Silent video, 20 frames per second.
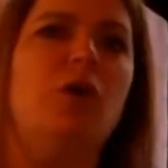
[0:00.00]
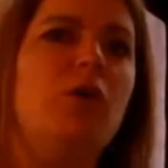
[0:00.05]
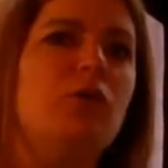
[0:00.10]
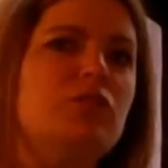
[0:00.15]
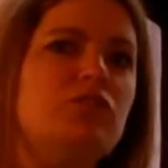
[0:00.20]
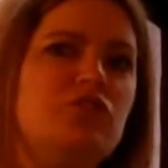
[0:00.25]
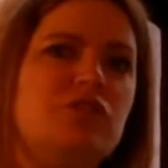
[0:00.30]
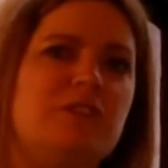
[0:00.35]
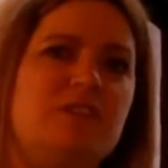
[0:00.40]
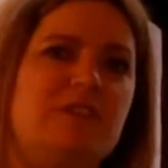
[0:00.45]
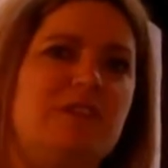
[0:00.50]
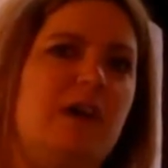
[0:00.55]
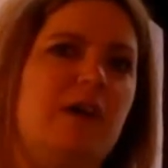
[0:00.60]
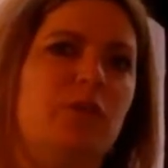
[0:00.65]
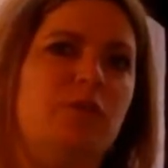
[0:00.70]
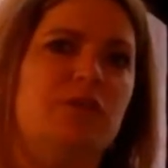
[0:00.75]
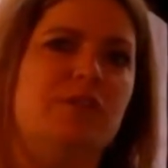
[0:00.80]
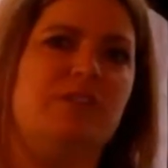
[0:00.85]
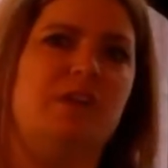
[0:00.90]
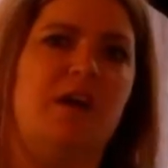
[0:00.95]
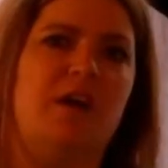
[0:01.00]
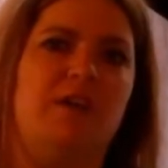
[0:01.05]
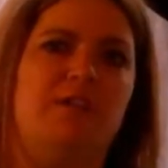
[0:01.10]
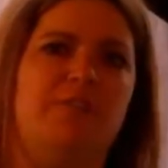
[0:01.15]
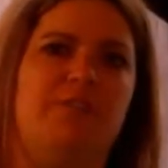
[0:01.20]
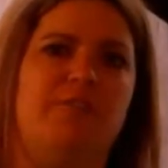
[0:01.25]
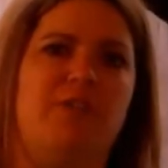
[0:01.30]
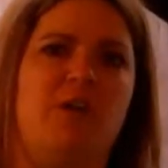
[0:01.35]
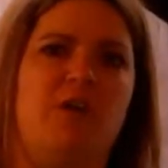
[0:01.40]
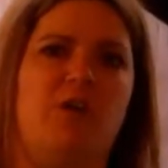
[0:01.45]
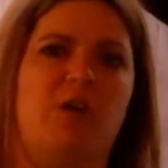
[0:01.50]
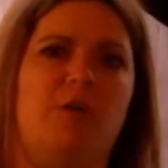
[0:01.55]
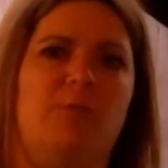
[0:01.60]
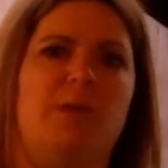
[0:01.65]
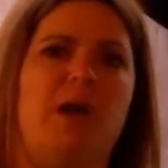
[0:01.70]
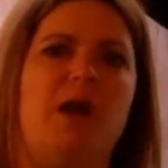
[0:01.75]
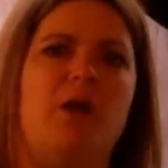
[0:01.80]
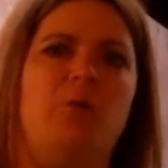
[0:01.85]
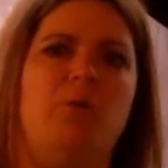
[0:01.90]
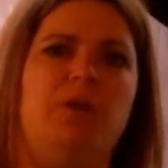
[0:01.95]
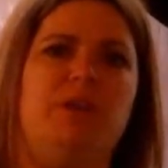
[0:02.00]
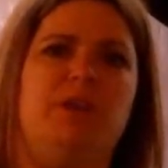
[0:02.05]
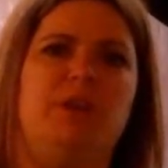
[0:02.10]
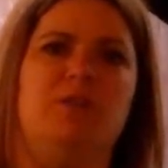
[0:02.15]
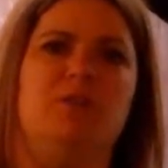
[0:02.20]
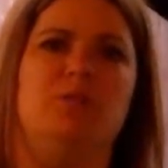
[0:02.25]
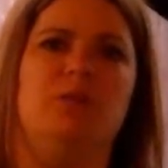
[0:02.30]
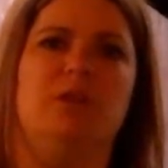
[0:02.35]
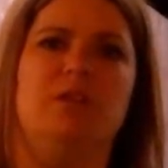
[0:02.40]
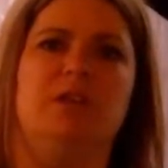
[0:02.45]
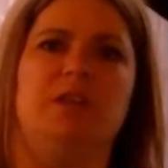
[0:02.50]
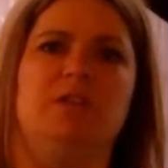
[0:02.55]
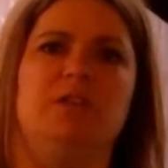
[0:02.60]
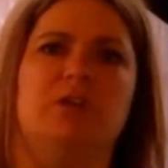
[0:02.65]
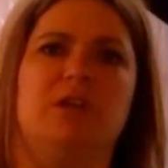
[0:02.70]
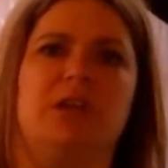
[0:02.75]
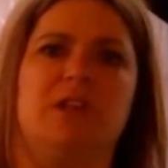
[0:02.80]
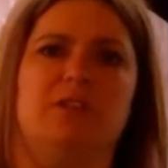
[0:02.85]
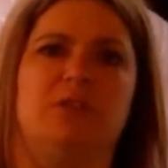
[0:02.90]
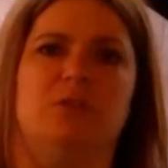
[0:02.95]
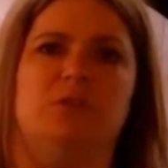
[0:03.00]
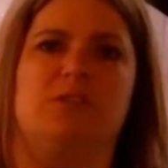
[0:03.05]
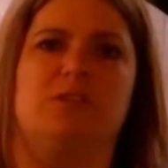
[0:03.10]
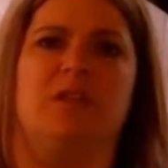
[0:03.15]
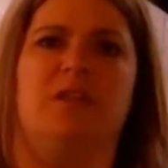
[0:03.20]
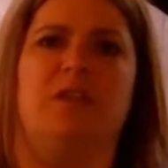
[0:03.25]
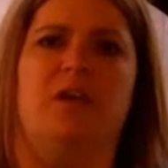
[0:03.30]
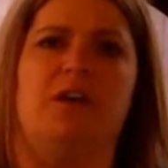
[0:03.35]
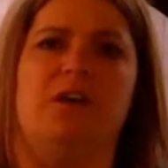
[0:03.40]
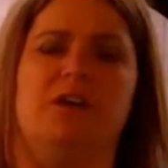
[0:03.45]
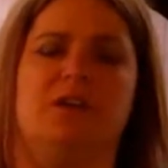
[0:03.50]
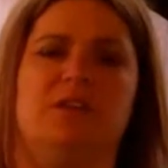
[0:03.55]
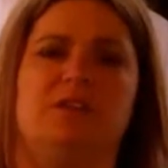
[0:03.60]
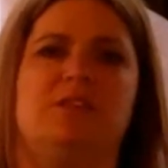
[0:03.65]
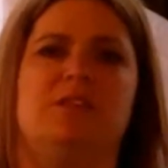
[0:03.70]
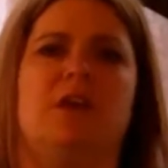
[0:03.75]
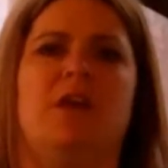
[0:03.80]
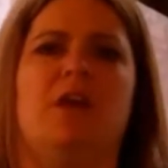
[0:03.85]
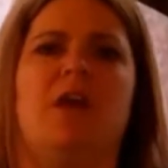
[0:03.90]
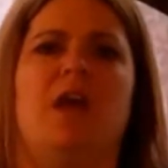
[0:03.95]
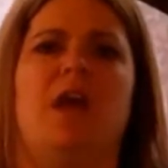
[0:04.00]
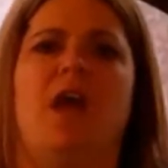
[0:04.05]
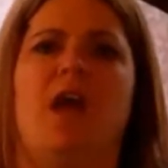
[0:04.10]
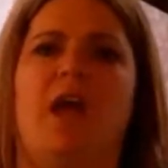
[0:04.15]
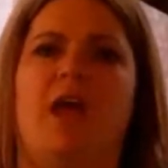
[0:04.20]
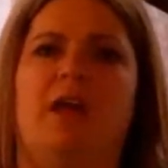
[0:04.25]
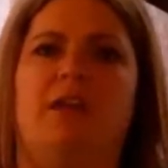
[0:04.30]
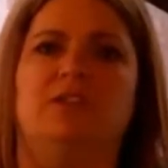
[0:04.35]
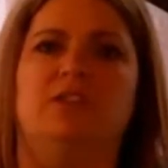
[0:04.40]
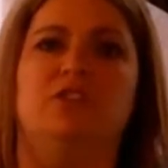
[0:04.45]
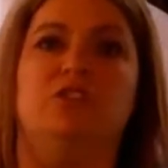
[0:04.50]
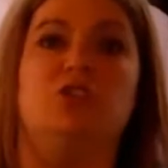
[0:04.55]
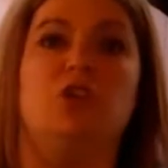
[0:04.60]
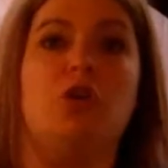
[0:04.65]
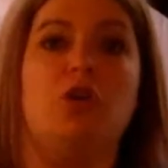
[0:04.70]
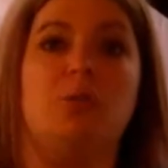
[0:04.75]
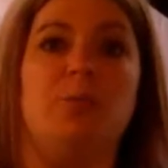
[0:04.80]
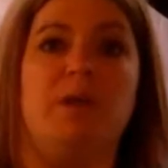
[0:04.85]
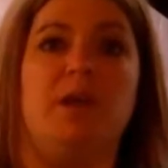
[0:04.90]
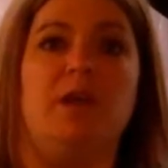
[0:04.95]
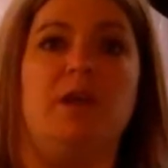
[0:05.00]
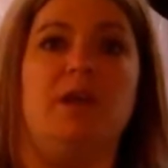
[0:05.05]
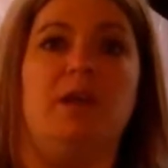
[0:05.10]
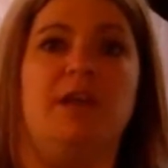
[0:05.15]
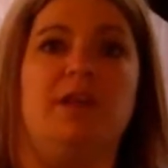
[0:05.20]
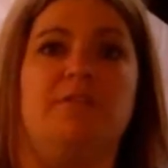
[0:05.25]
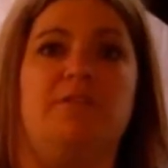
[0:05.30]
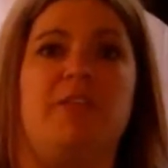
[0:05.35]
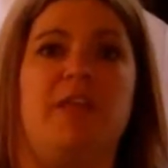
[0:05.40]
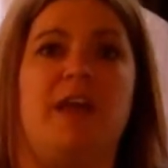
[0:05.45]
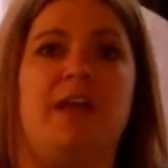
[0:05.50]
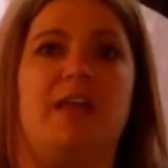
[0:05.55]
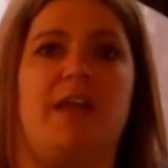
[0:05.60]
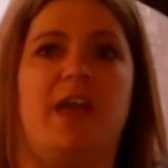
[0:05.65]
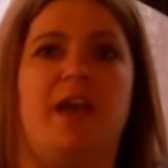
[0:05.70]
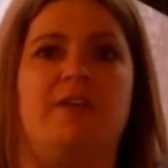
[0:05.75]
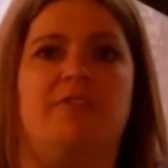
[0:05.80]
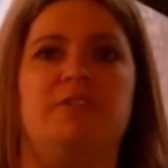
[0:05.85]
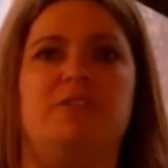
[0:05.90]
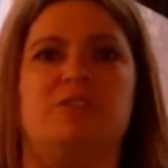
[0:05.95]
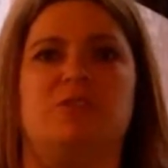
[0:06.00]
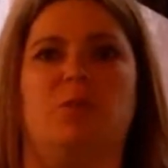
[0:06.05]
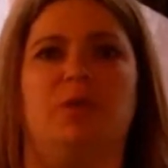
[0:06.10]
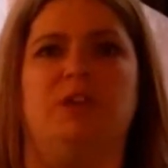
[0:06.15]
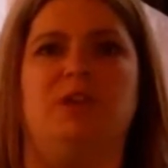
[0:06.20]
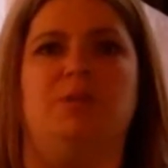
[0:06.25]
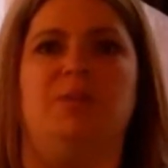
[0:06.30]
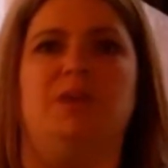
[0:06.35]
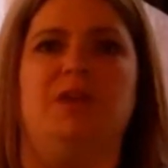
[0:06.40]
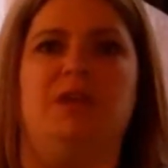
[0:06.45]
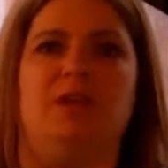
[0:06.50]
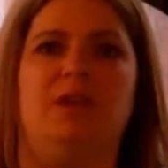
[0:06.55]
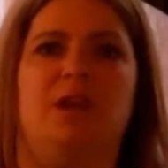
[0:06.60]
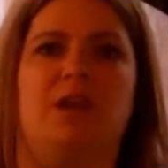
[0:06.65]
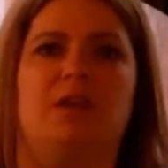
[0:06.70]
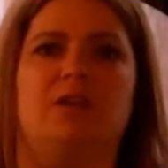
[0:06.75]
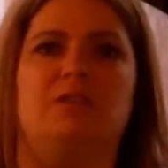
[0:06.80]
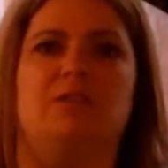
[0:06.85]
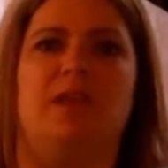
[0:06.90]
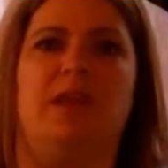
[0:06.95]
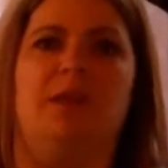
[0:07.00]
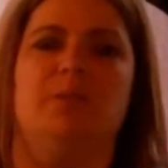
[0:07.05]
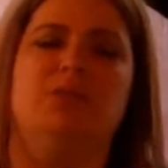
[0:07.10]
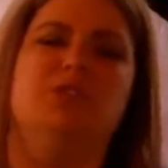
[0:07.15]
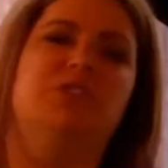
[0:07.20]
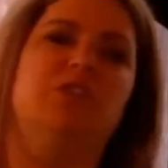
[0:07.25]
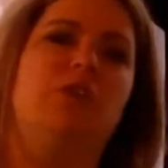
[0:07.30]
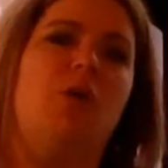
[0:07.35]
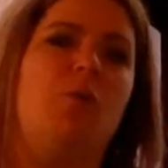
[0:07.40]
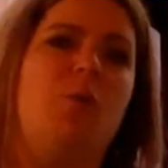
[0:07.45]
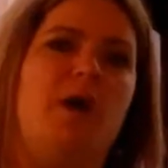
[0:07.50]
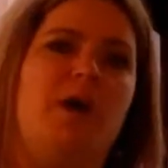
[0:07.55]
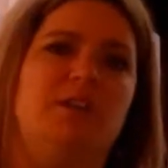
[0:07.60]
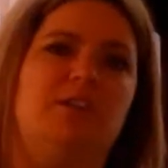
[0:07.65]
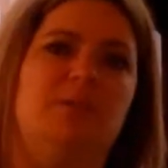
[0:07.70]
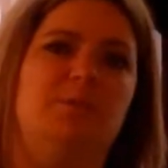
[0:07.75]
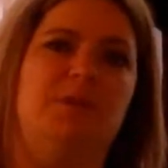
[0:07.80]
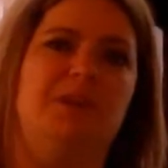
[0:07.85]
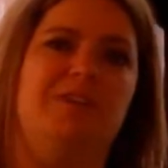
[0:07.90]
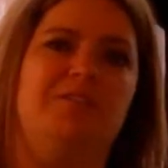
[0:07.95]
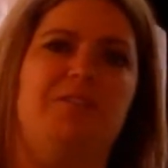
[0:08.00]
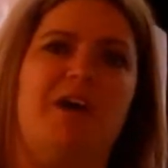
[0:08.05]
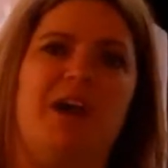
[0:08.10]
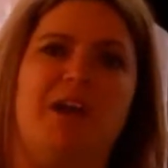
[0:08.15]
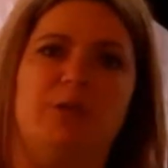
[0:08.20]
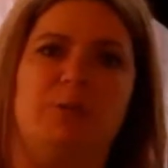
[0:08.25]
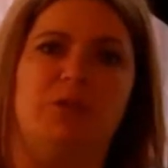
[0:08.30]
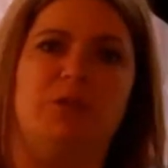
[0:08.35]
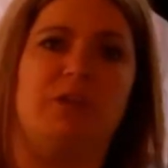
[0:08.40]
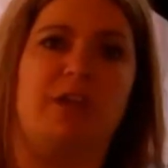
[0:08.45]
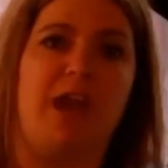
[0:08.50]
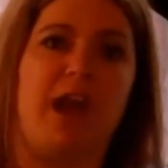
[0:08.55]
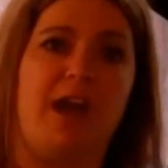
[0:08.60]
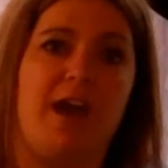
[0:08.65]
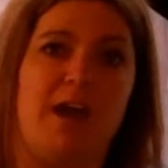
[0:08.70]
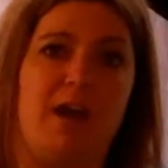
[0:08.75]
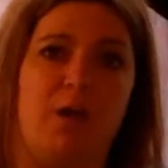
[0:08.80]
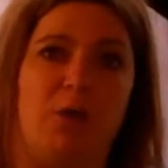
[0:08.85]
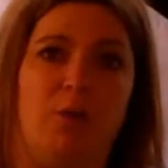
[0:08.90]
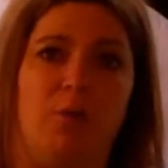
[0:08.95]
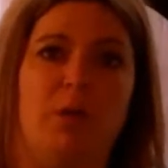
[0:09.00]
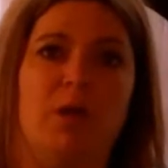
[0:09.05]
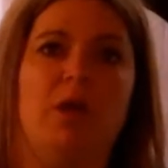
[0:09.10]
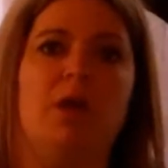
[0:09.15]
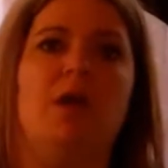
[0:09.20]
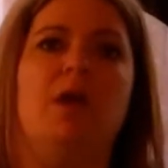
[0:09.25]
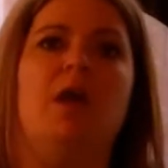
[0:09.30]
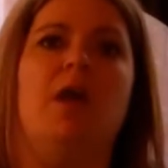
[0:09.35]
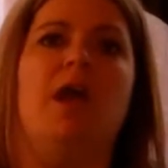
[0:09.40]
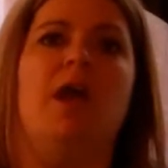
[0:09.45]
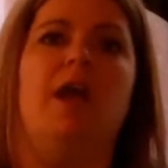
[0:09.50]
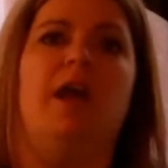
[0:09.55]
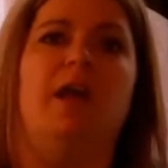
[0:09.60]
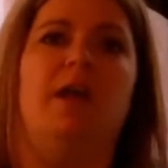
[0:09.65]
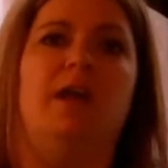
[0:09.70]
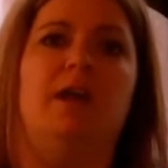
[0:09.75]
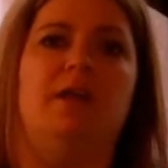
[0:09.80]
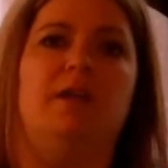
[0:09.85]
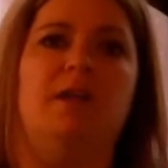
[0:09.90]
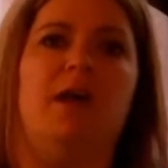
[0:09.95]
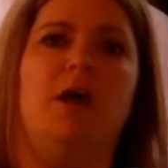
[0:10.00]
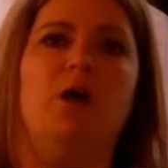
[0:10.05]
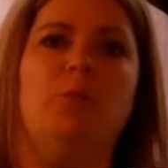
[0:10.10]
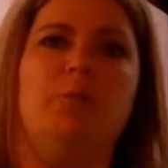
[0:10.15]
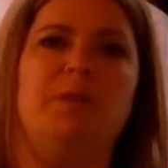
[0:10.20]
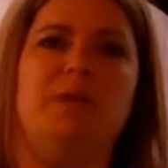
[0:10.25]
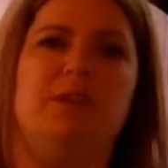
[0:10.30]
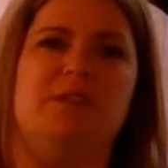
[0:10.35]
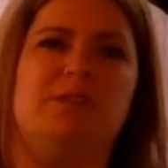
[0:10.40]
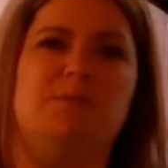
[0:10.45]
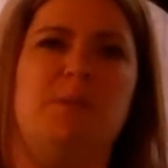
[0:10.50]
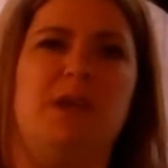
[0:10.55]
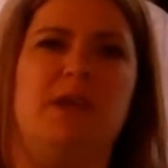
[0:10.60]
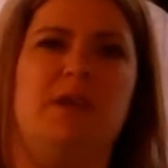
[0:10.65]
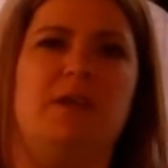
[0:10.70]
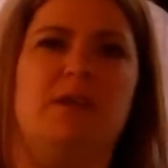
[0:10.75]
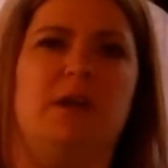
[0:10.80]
ultrasounds on farm, how we can really look at those lungs and determine if that calf is going to be able to go on to be a viable cow, and helping us make